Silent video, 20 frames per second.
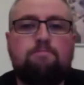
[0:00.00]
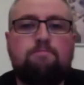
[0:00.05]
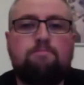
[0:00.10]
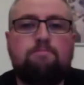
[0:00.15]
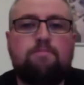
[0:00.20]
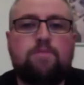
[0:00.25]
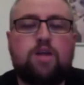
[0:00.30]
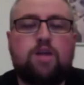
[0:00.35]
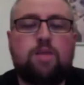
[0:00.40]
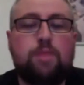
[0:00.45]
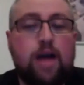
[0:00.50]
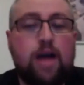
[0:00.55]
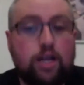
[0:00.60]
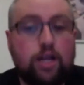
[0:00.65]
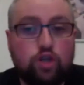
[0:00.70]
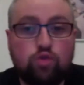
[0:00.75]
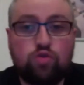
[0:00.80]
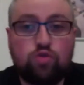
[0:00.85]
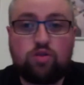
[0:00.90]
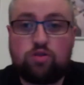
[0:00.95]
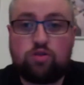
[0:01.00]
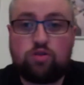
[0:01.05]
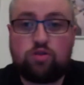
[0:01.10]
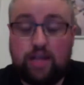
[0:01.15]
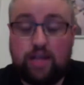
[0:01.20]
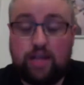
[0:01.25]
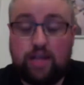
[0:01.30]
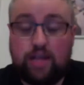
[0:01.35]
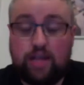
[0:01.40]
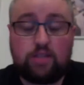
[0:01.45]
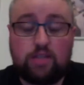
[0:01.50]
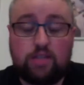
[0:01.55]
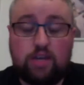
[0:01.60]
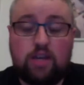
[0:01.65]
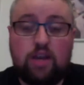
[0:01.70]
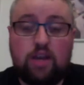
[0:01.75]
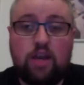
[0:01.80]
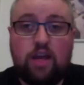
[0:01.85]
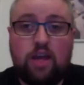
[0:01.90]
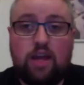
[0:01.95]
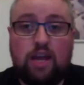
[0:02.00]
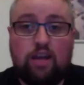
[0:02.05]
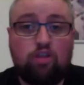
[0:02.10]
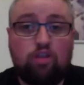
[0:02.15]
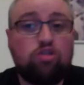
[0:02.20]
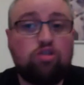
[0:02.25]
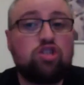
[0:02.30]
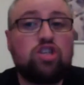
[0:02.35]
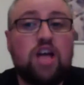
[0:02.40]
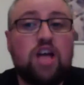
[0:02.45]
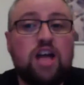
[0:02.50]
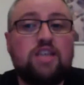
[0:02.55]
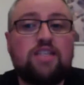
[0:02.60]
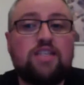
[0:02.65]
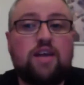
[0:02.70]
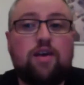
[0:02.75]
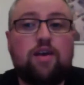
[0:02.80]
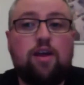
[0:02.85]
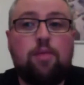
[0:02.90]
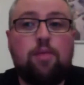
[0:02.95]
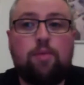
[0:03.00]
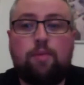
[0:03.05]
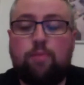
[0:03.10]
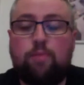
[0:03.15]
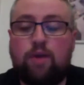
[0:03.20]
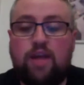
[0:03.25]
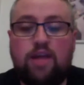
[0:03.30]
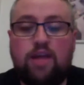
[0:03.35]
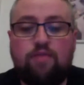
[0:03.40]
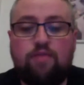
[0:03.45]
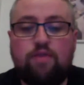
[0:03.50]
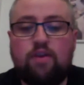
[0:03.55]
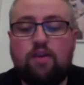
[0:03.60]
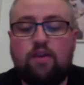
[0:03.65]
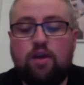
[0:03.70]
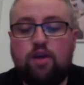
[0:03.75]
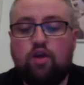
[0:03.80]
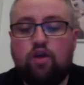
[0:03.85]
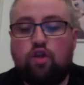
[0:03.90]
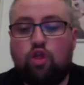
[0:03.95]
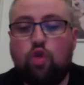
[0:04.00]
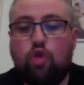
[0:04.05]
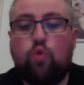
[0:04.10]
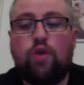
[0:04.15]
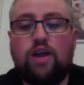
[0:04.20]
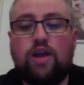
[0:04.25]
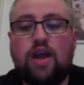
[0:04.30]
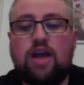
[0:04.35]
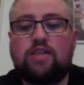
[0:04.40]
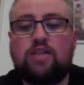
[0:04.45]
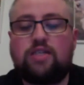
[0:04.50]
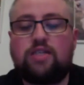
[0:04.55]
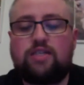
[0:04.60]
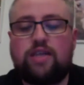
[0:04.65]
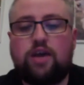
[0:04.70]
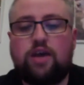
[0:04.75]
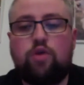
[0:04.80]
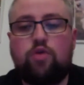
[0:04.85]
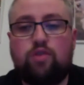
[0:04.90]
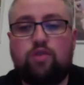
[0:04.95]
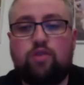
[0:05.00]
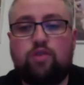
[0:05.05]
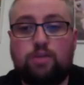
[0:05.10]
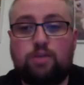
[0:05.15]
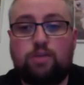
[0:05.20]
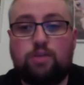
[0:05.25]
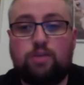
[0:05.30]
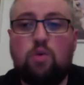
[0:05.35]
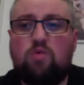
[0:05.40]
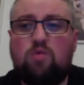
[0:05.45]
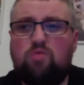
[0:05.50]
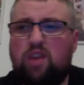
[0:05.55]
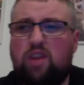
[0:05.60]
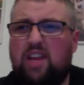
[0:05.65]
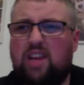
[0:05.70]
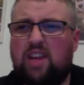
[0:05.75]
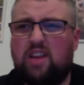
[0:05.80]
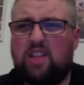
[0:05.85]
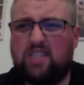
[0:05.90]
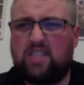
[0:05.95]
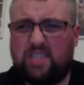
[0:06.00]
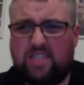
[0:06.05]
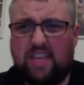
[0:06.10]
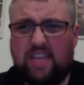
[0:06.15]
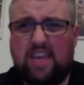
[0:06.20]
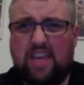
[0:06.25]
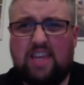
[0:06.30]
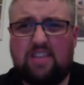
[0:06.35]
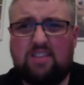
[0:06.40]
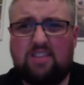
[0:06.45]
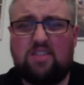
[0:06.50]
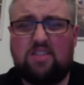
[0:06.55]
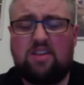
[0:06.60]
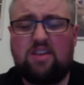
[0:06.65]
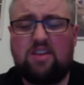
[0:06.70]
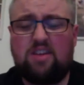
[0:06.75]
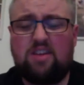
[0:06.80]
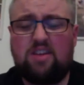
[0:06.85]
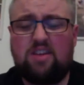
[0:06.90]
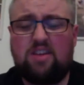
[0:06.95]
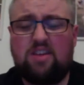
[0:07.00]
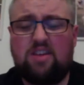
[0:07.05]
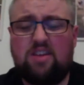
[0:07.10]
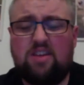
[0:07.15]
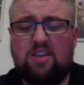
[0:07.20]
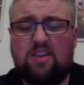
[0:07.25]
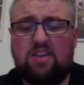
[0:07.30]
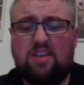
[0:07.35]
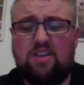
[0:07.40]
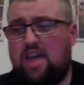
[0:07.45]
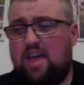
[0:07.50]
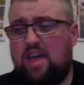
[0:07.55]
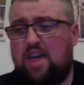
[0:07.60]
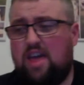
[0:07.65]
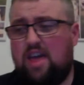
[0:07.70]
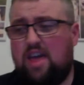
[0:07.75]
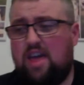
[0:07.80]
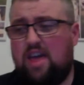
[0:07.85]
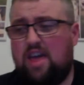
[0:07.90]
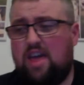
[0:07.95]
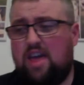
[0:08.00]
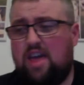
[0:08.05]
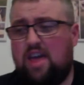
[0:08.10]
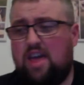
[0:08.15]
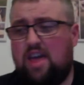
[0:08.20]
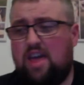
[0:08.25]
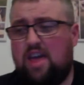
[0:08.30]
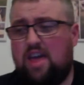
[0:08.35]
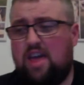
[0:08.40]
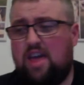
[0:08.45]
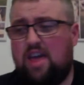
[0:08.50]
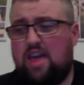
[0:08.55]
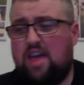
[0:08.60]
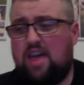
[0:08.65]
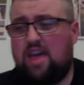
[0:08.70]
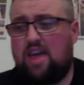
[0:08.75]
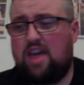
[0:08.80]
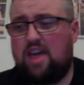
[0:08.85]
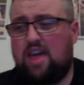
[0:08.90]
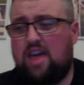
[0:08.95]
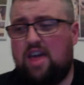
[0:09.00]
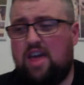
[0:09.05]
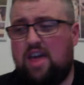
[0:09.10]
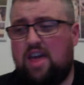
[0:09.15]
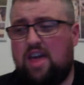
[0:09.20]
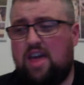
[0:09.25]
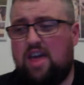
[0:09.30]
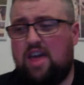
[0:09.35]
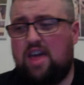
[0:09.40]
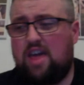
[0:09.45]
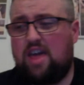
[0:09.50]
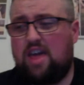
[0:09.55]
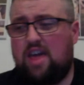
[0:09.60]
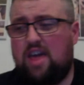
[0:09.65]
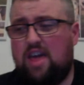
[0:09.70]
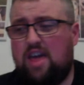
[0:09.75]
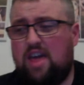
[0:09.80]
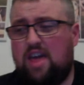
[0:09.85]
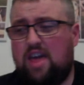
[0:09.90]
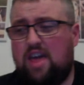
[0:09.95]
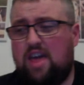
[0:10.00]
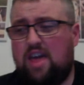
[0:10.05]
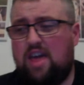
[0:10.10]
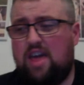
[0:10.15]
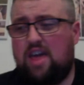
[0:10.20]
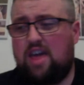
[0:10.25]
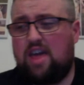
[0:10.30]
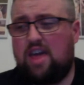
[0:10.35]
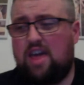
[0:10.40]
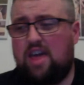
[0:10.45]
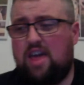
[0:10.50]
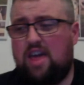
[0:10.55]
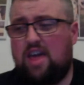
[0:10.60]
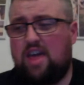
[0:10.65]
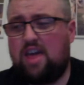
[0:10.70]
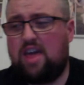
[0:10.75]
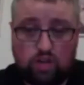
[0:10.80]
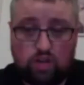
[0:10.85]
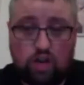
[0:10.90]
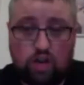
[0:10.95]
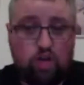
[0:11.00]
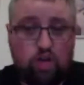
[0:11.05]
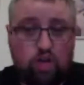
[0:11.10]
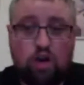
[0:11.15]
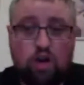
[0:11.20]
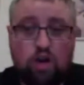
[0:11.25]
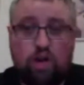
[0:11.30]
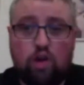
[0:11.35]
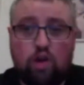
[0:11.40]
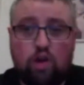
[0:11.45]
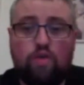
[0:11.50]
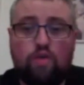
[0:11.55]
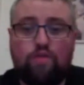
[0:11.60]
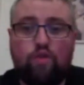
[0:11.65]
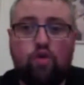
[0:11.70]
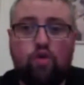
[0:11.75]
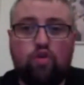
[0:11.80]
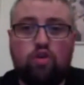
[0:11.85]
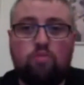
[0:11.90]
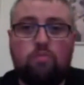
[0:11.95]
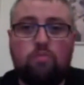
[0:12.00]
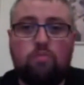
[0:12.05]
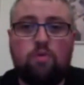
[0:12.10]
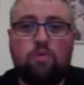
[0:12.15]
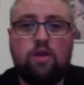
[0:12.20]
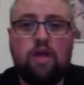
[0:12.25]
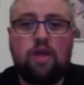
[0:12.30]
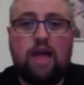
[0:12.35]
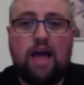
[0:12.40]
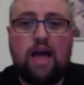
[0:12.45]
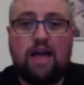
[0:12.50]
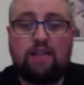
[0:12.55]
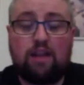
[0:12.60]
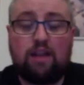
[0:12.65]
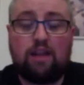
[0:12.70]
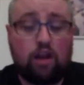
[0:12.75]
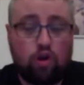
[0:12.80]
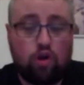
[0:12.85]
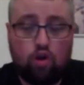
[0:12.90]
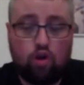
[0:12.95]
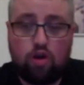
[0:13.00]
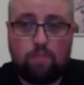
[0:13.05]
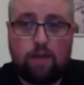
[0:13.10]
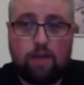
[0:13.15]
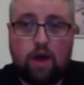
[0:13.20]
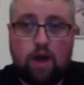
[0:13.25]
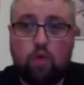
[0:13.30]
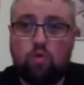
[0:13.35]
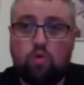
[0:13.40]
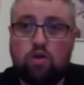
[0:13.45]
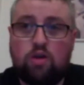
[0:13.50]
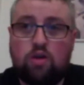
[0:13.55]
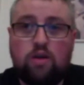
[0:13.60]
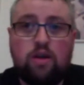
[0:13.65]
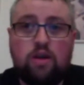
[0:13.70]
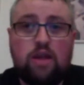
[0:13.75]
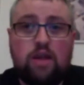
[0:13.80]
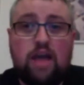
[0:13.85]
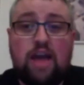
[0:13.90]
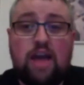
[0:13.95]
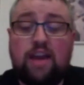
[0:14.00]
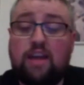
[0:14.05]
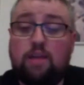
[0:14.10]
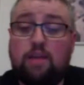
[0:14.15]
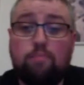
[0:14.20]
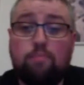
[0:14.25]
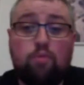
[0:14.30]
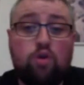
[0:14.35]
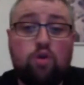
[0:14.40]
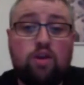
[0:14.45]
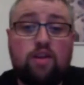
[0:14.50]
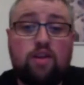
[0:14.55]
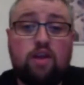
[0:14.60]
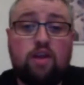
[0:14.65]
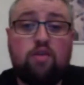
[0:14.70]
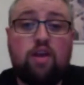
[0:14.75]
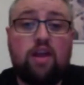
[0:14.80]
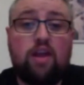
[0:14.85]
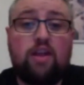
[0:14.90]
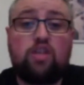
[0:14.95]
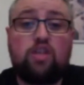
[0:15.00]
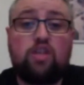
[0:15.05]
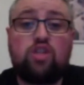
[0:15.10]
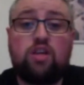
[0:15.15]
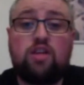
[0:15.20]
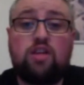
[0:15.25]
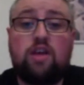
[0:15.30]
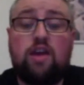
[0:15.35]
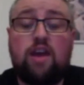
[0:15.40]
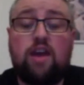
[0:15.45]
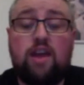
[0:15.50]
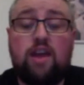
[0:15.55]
Camacho, like I was saying, he does gas out a little bit, but even though he gasses out, his power really stays through the 15 minutes because he just throws ultimate heat. Like he throws a lot of volume and a lot of power, and he can put you down at